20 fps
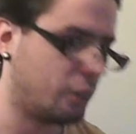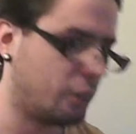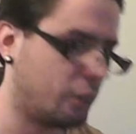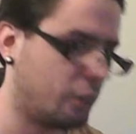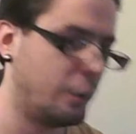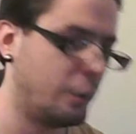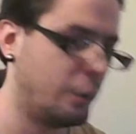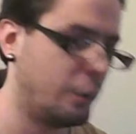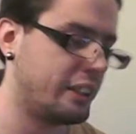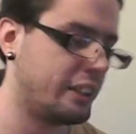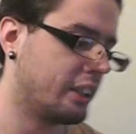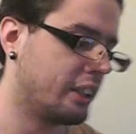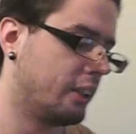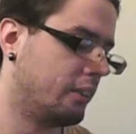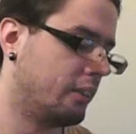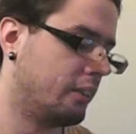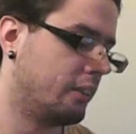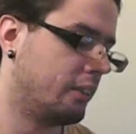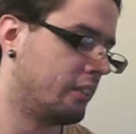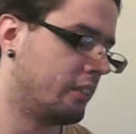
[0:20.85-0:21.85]
weeks
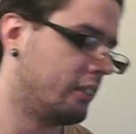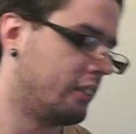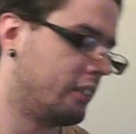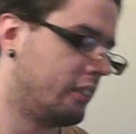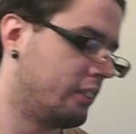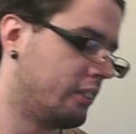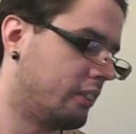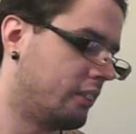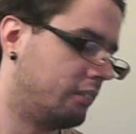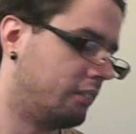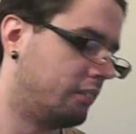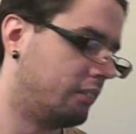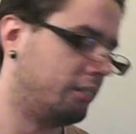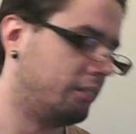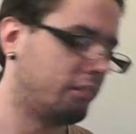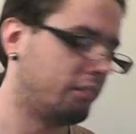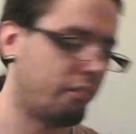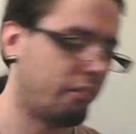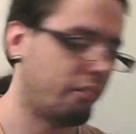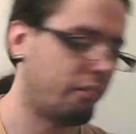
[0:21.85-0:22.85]
ago,
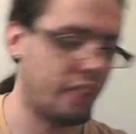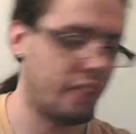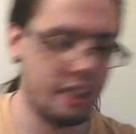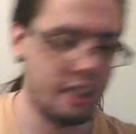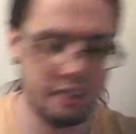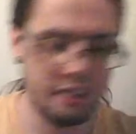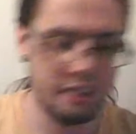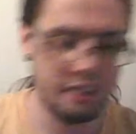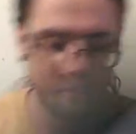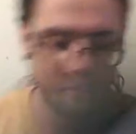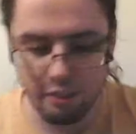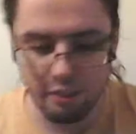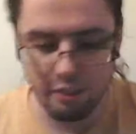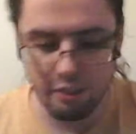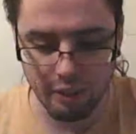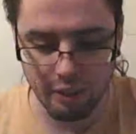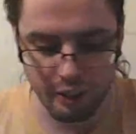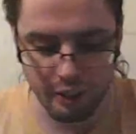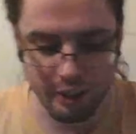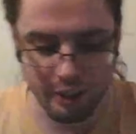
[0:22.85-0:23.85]
and the video
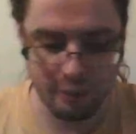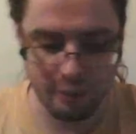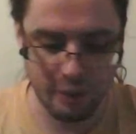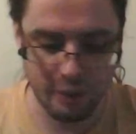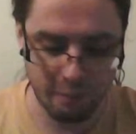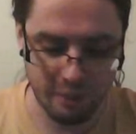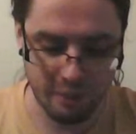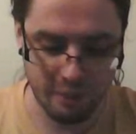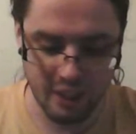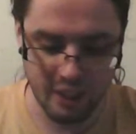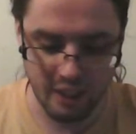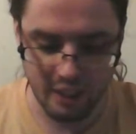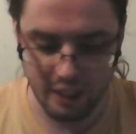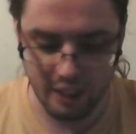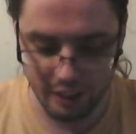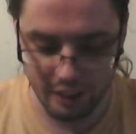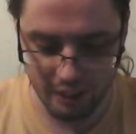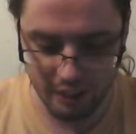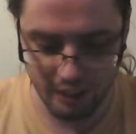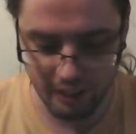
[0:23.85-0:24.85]
for it just went up today, and I
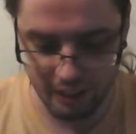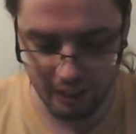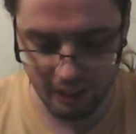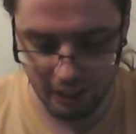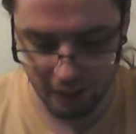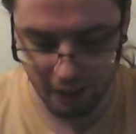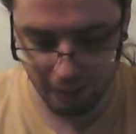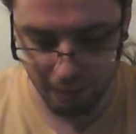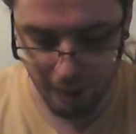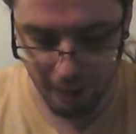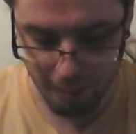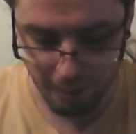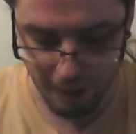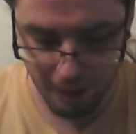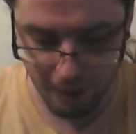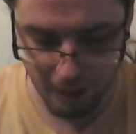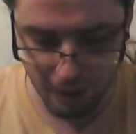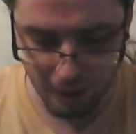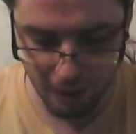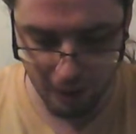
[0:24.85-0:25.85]
just made a
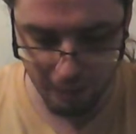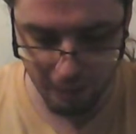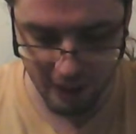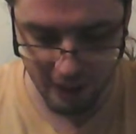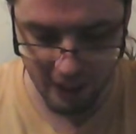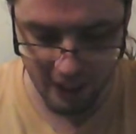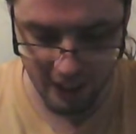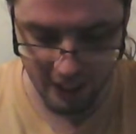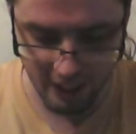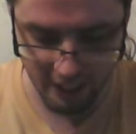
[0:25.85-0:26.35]
huge mistake